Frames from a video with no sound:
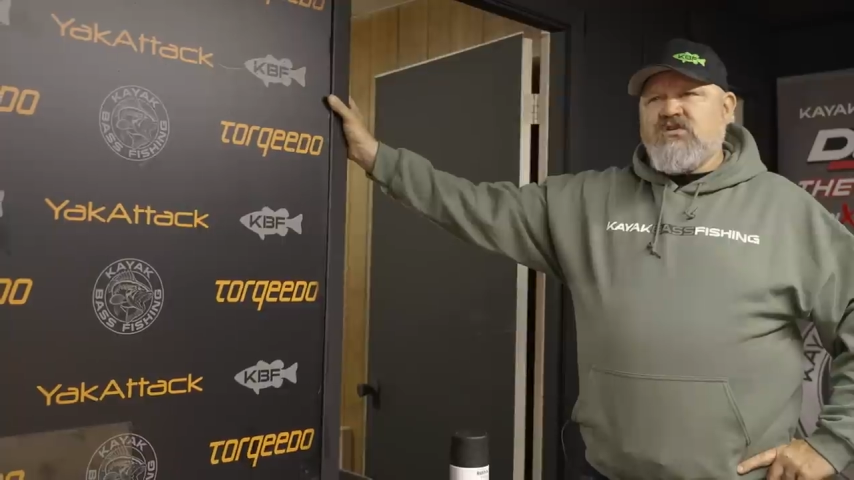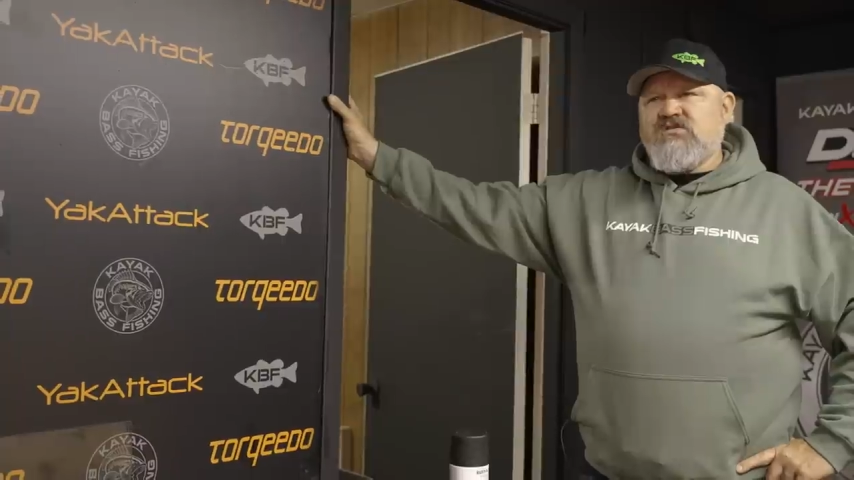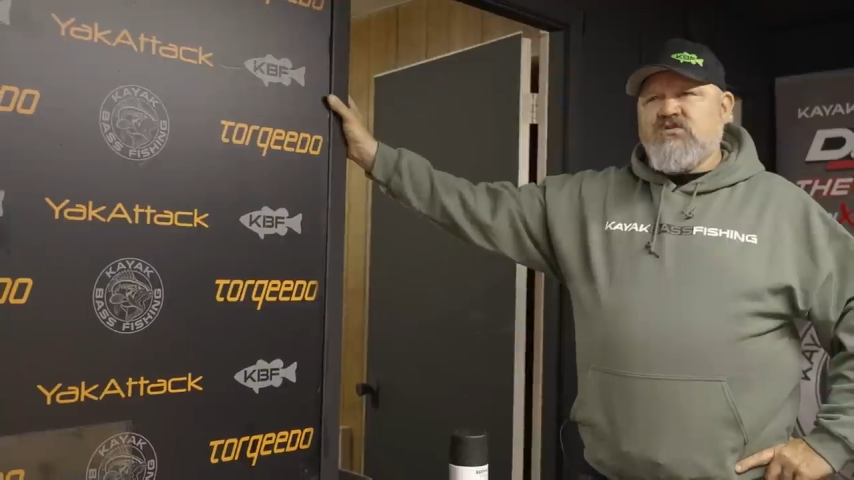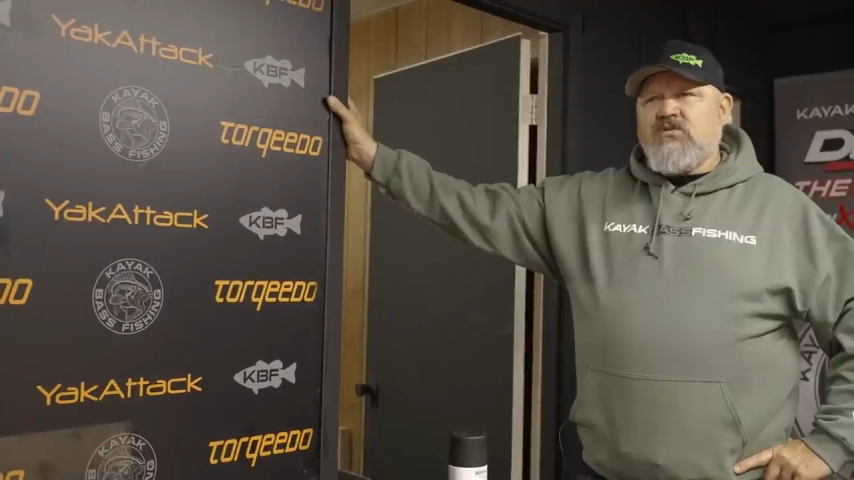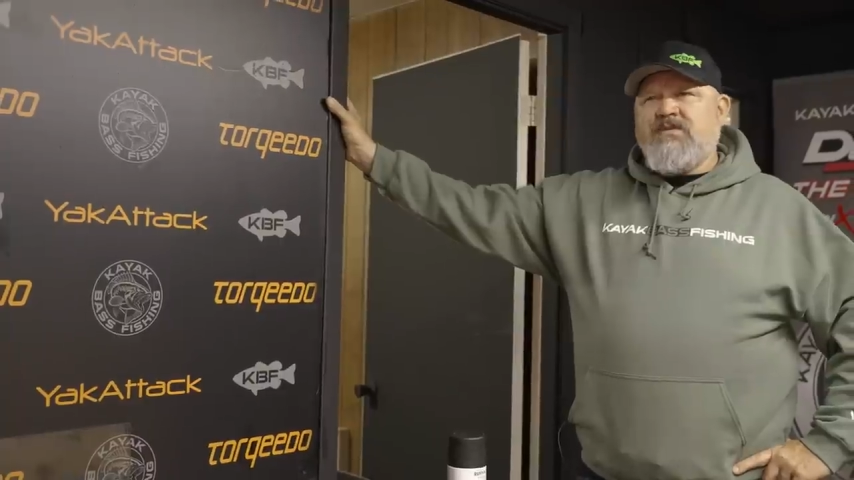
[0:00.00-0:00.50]

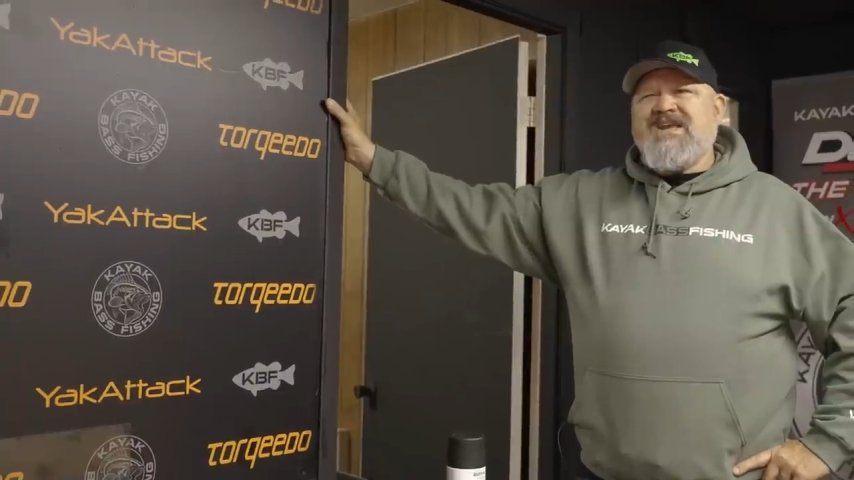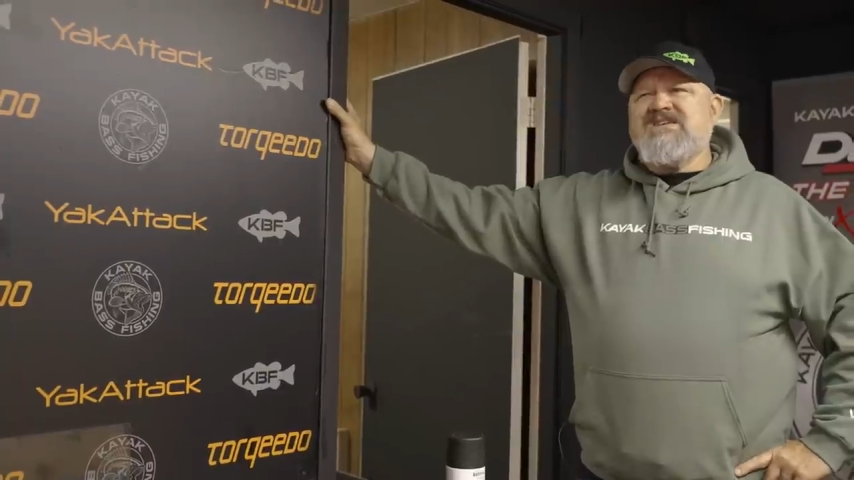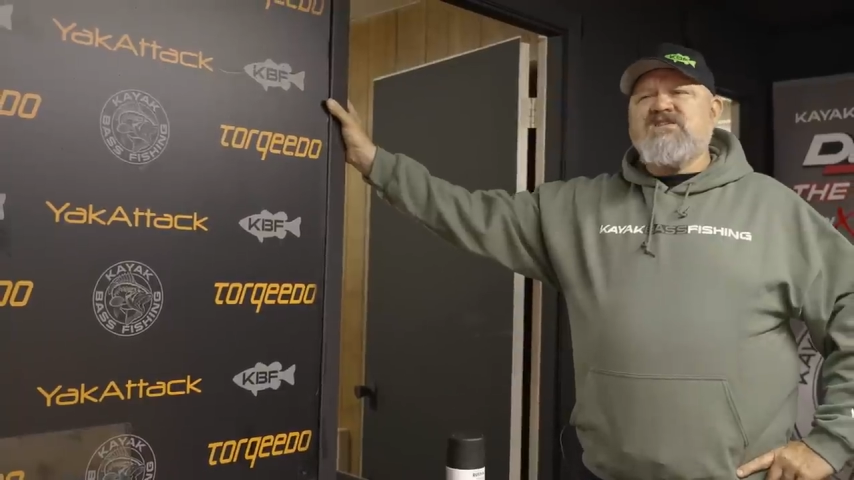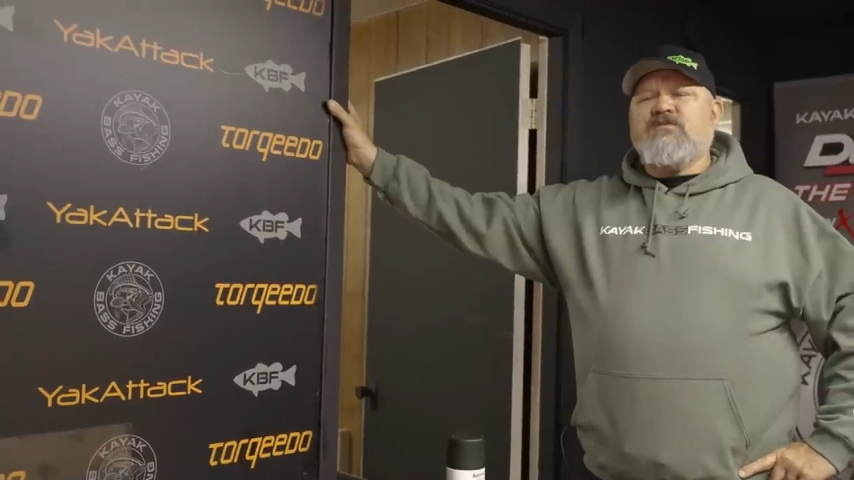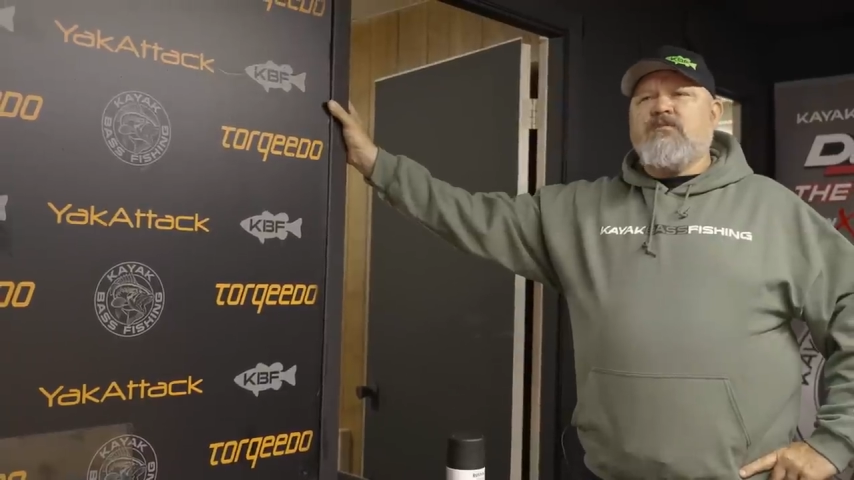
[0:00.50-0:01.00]
And so it'd be
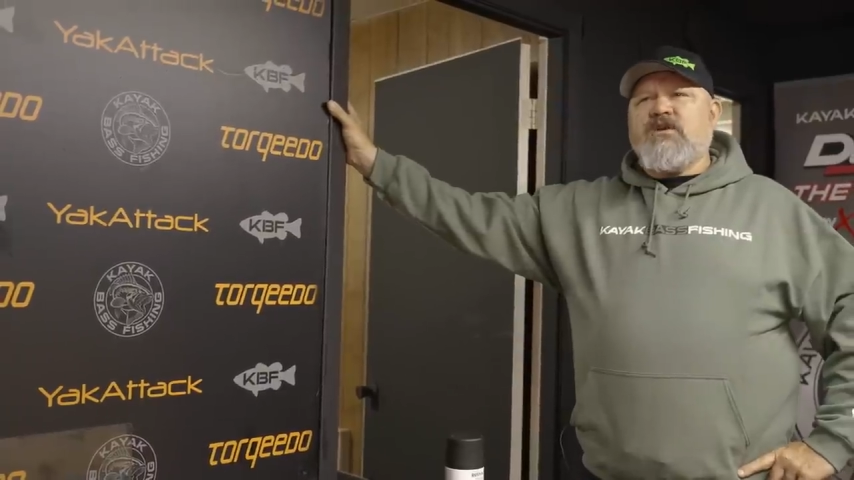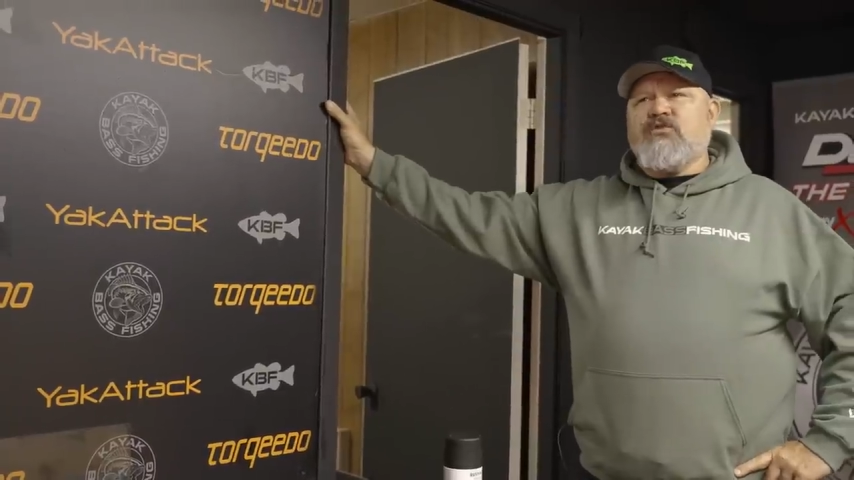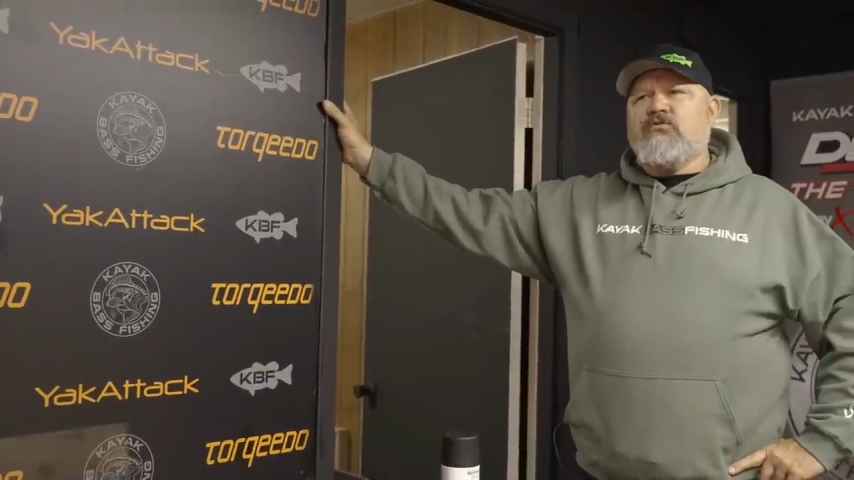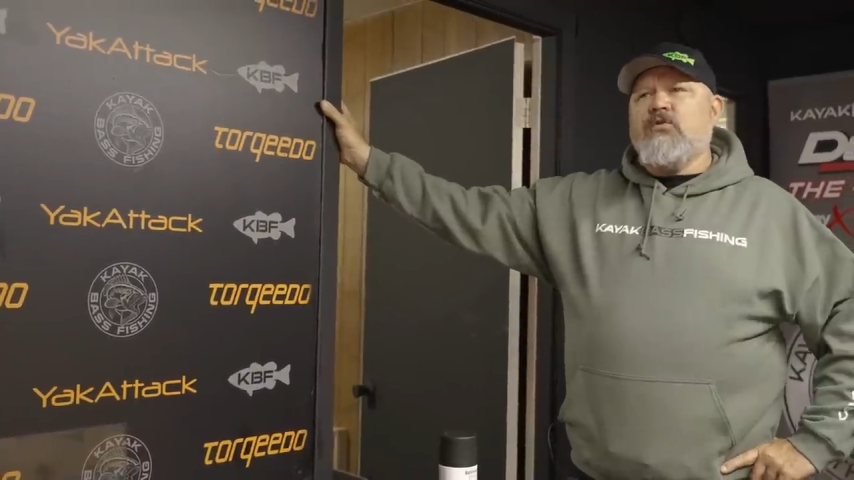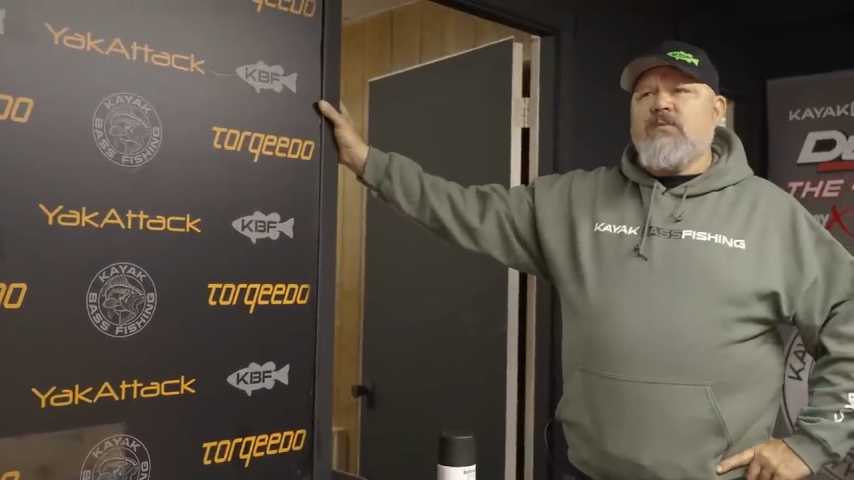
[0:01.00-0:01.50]
easy for me to throw